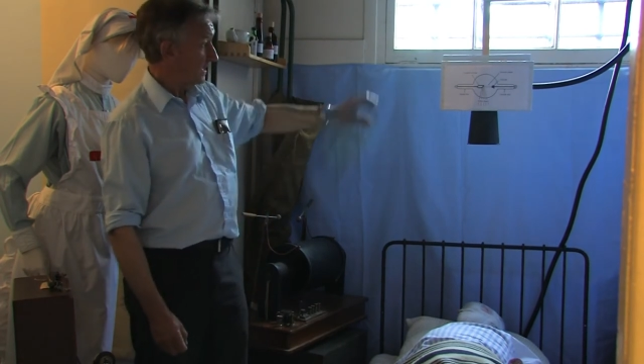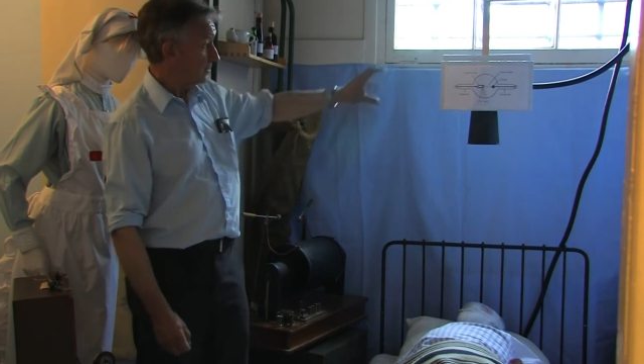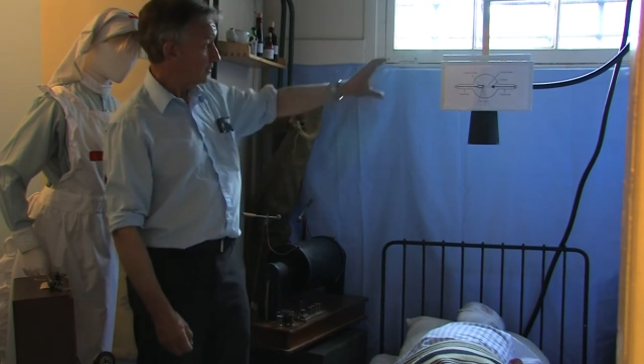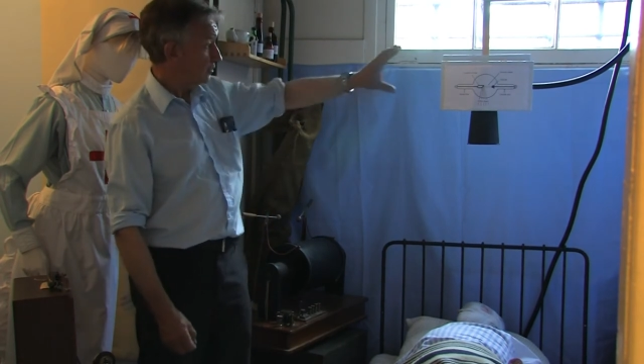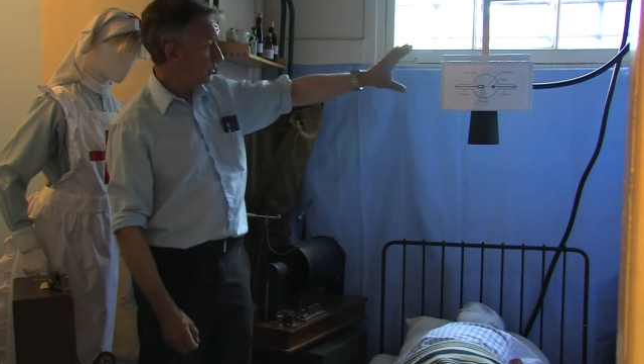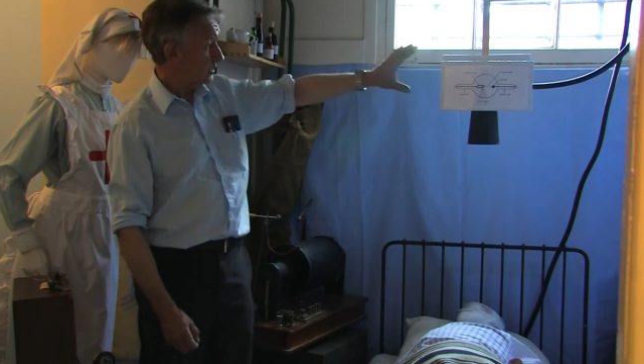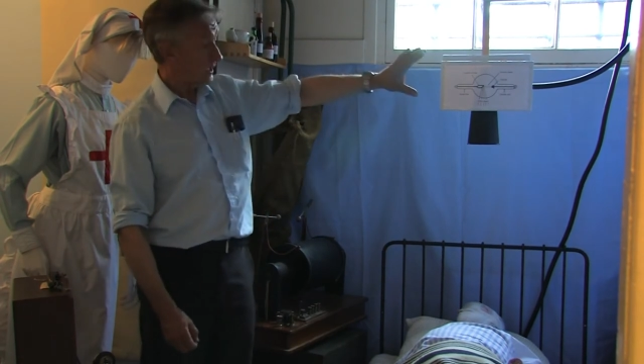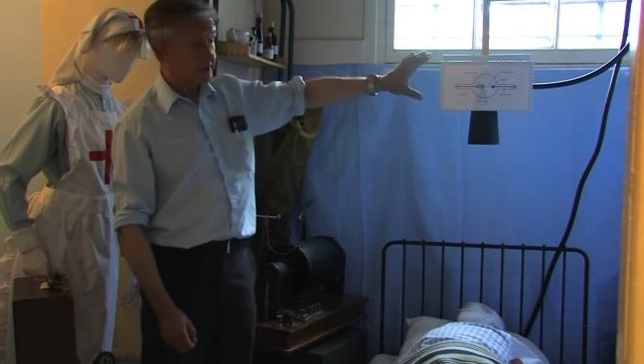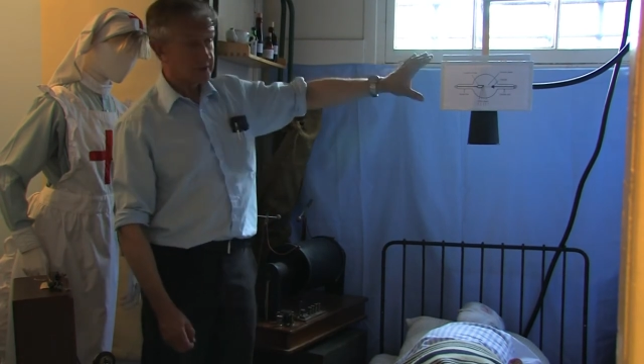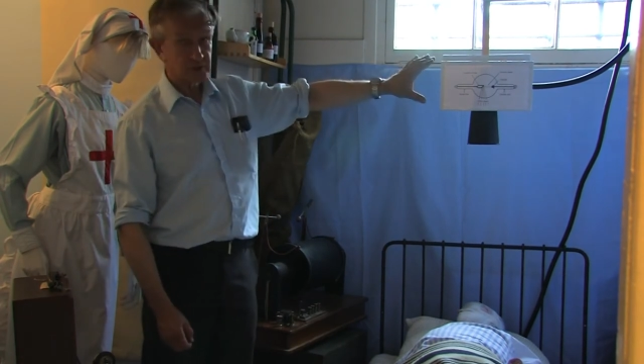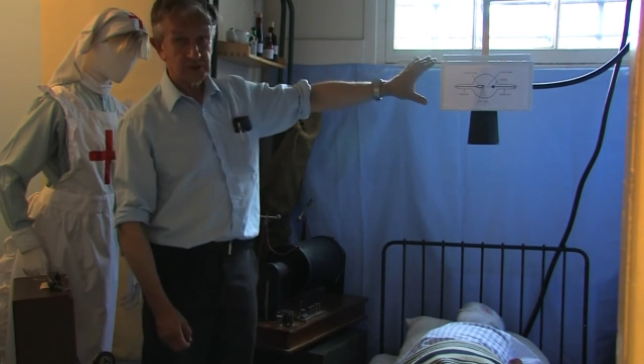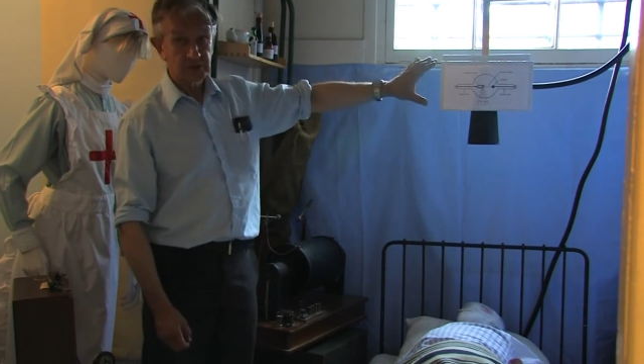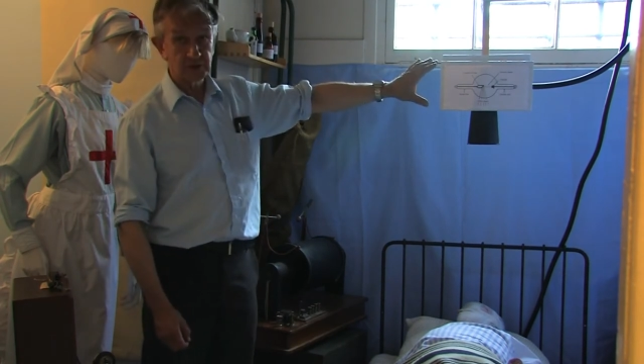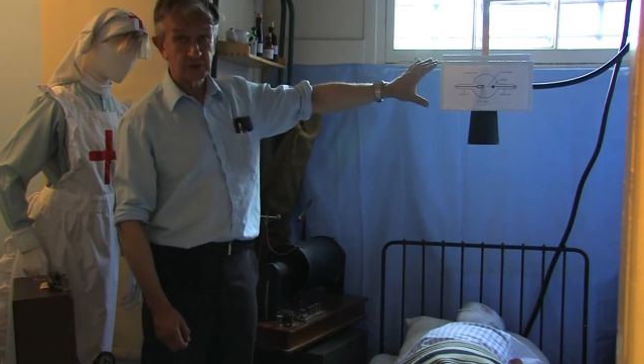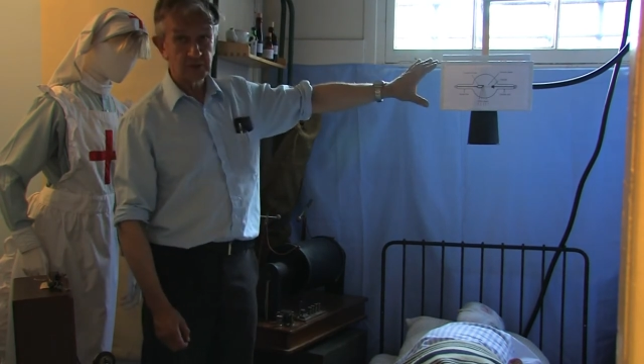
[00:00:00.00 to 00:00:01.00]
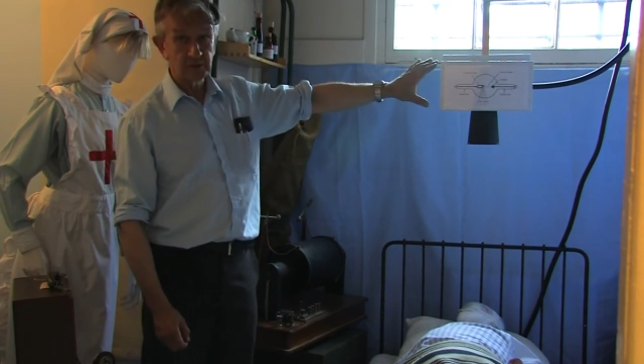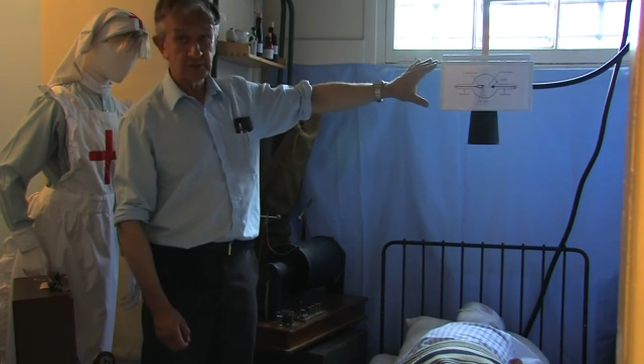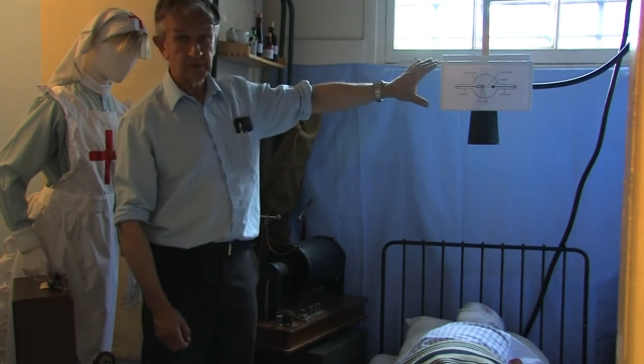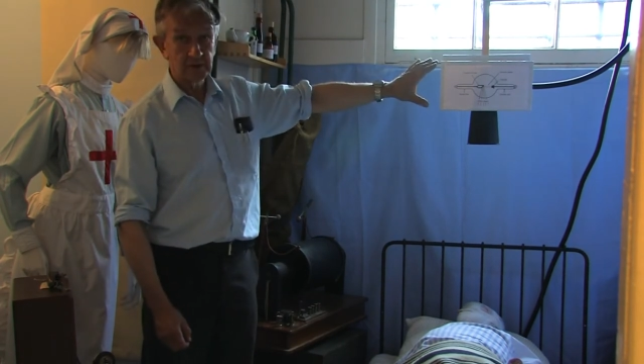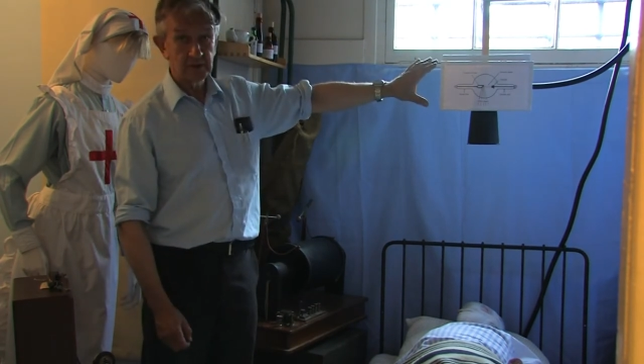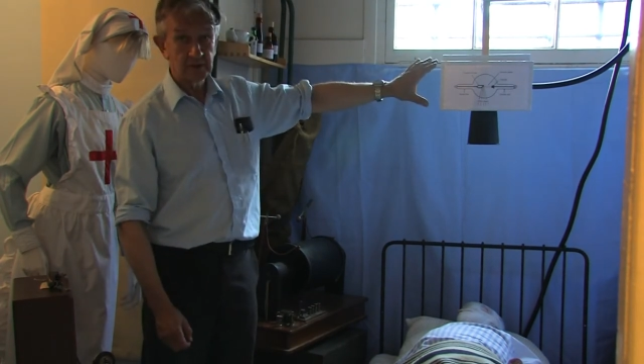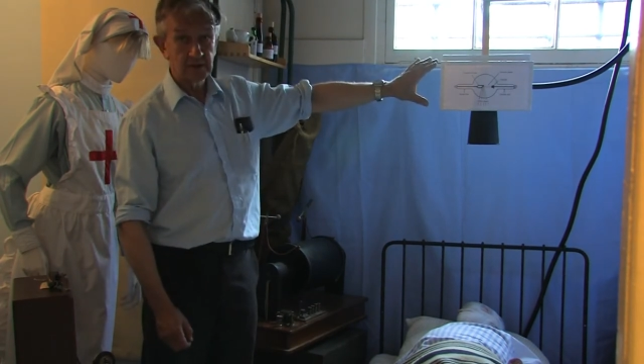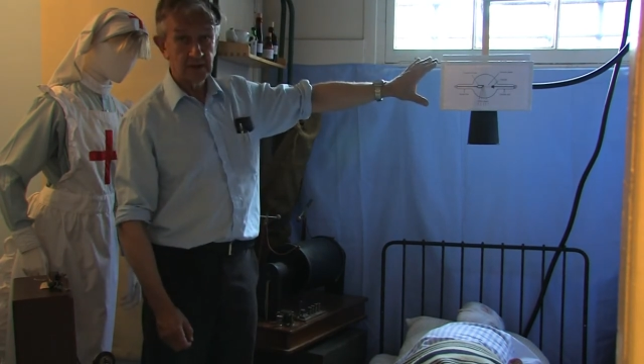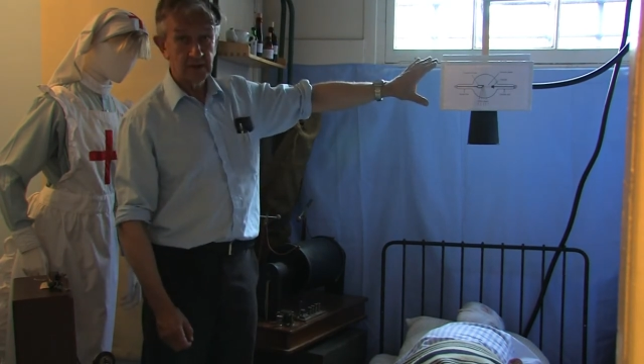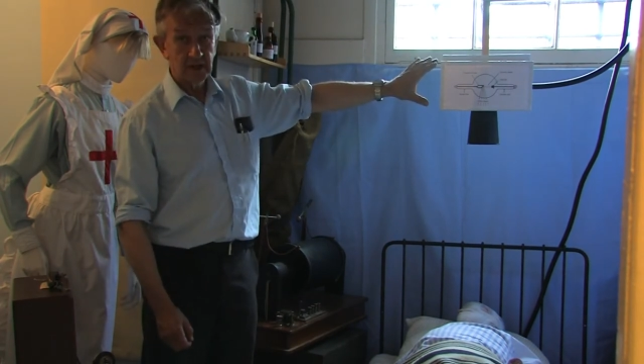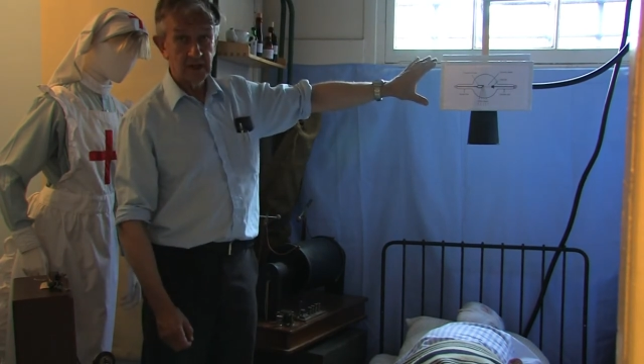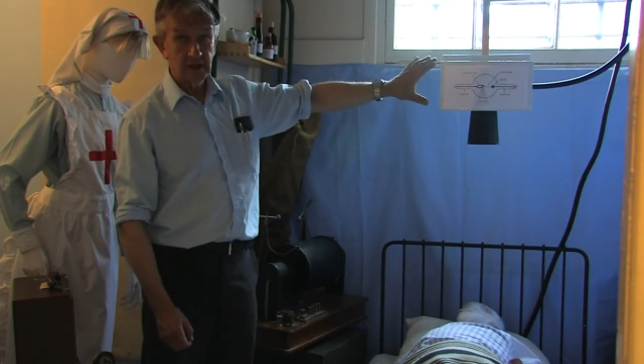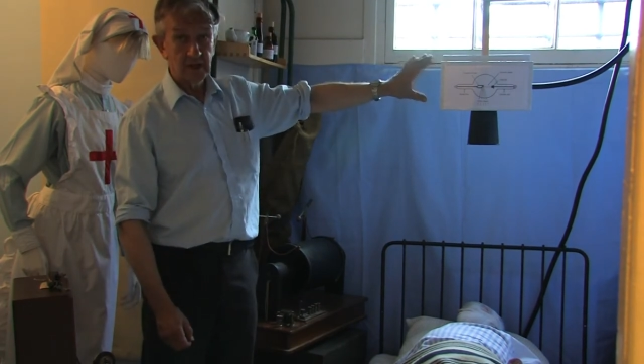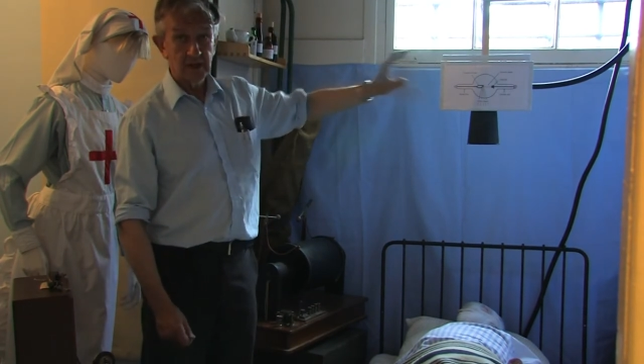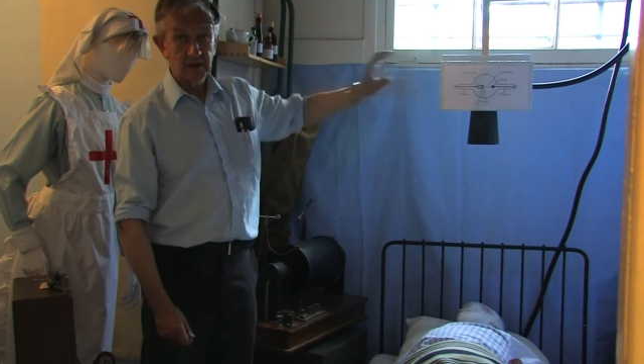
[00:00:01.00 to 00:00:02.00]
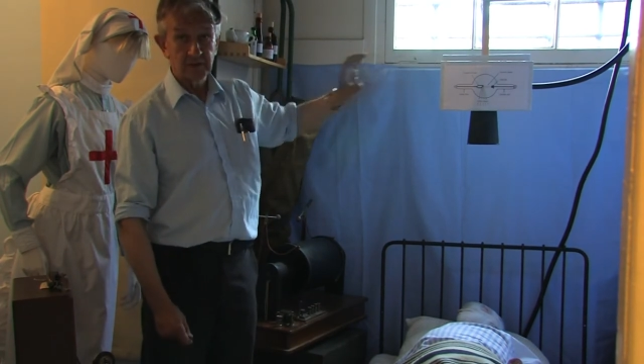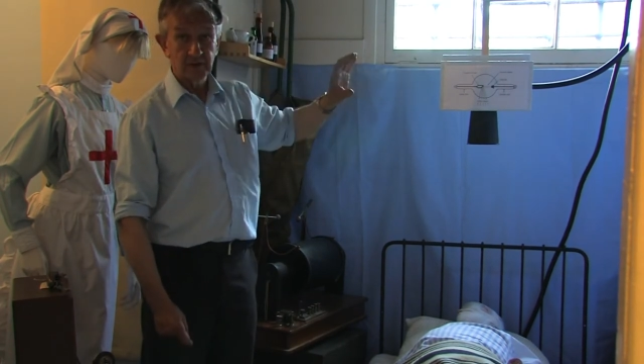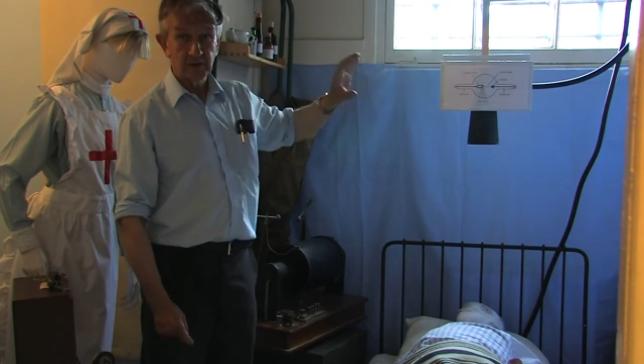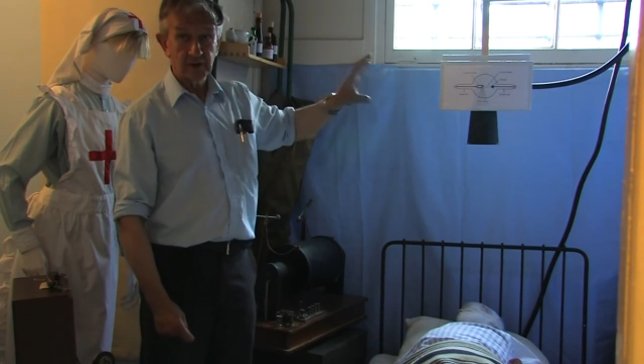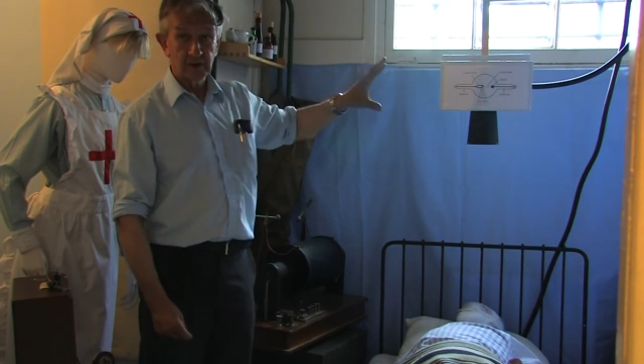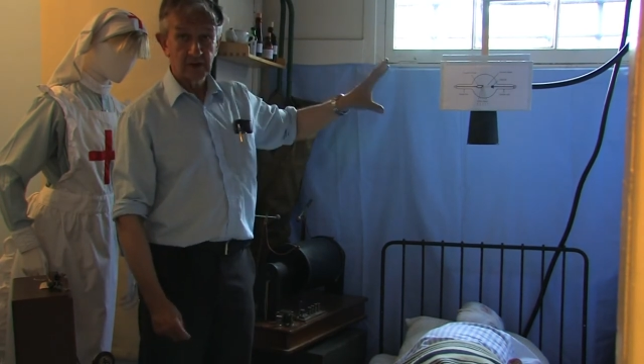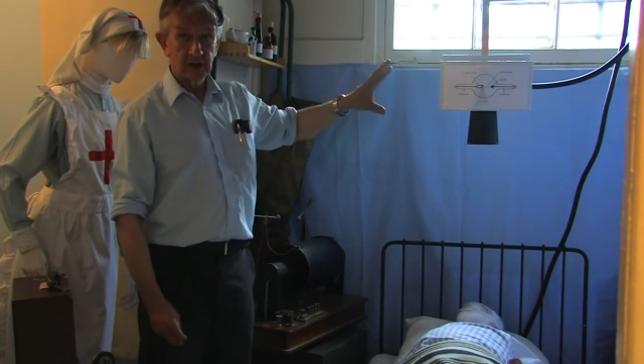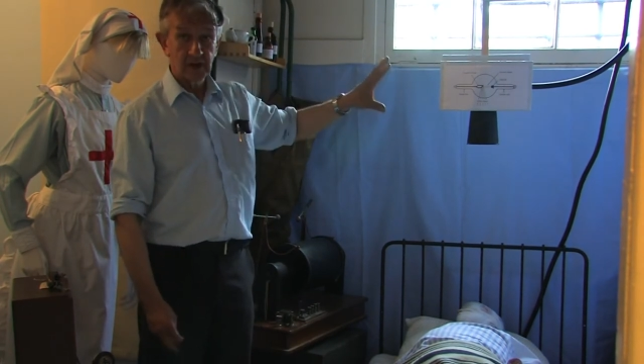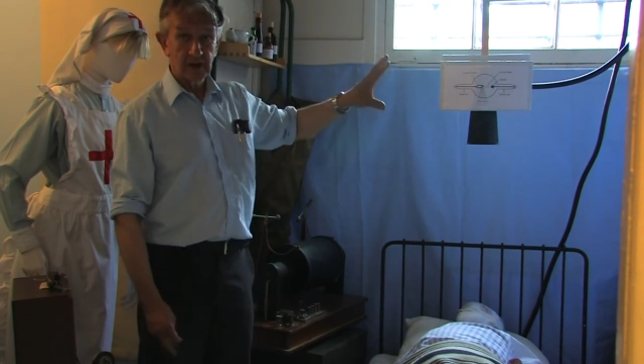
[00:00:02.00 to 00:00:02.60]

to an X ray tube for